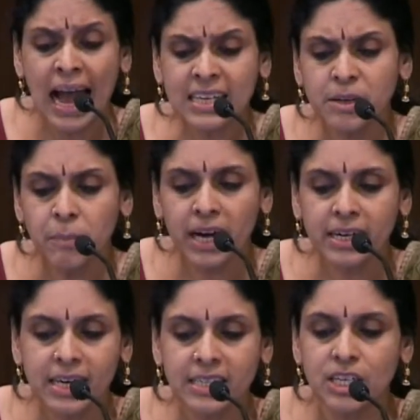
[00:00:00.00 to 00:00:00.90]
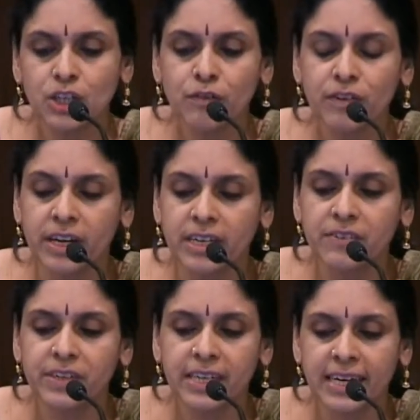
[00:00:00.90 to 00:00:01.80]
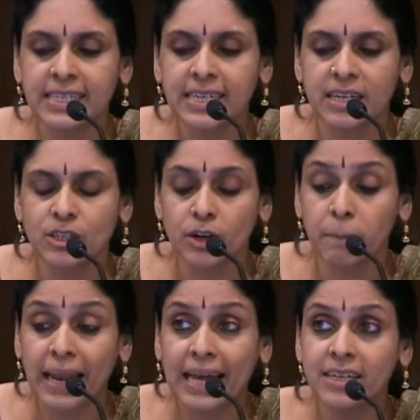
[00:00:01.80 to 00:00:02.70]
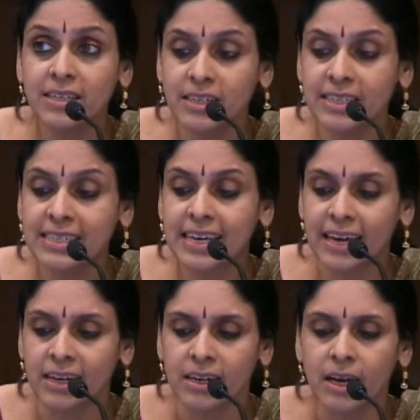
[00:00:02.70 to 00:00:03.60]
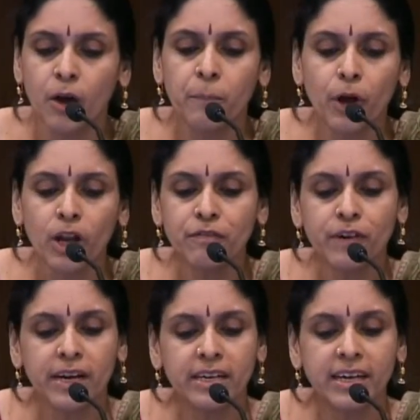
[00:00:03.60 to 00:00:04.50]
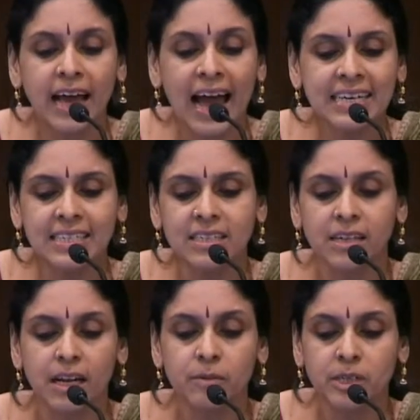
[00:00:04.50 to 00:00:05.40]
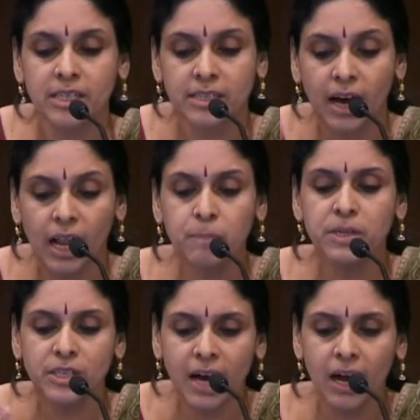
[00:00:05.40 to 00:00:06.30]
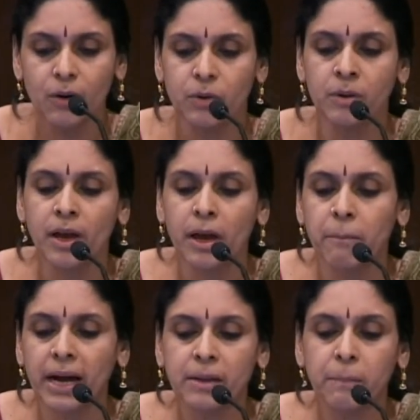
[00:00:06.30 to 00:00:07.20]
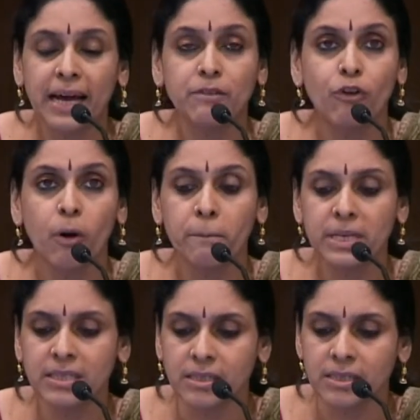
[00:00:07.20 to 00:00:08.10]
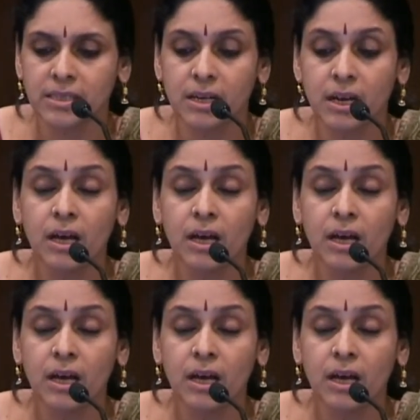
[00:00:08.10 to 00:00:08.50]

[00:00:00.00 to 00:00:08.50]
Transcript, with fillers: As the marketization of connectivity extends on a planetary scale, proliferating access is gulped down by the platform business.